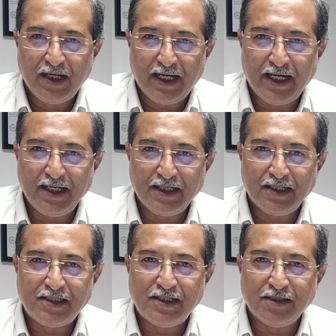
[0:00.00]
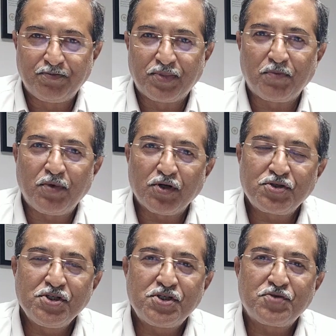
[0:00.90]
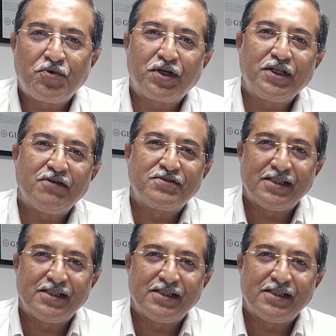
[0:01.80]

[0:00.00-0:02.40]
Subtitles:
And the proportions what they have